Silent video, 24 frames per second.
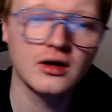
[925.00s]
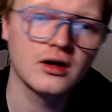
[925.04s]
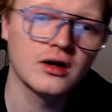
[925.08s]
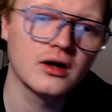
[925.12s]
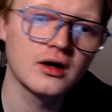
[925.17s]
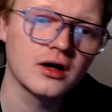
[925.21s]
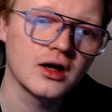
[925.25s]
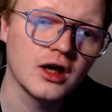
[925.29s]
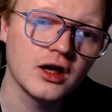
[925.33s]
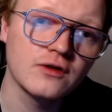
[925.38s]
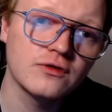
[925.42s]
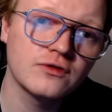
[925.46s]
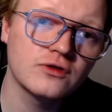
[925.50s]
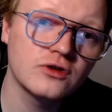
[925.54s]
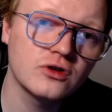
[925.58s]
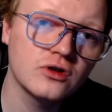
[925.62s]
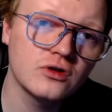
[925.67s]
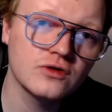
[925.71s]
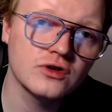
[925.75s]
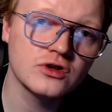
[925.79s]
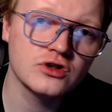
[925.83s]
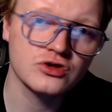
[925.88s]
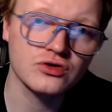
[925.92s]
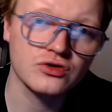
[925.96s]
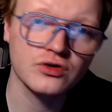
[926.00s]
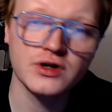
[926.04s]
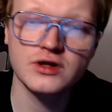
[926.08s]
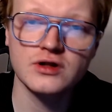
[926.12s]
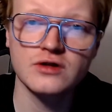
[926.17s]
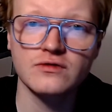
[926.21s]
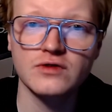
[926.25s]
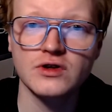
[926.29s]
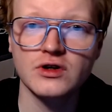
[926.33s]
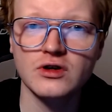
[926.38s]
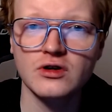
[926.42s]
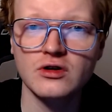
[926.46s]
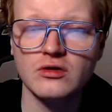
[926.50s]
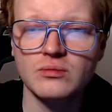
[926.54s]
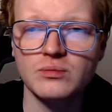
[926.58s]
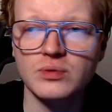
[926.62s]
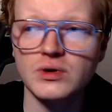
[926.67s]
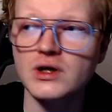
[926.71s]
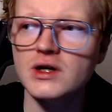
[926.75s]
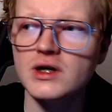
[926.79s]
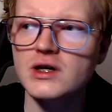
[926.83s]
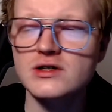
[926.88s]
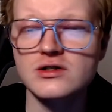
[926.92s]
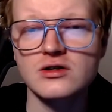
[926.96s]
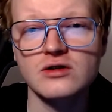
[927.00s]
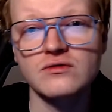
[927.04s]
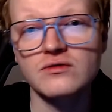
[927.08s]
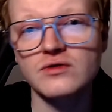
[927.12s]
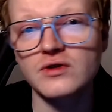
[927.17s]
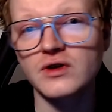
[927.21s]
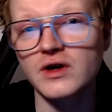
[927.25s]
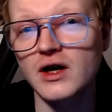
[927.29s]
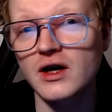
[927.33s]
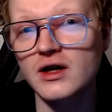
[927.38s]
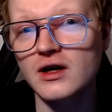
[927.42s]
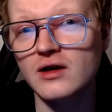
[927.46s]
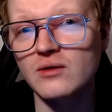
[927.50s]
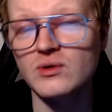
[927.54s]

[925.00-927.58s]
If you've enjoyed the video, please don't forget,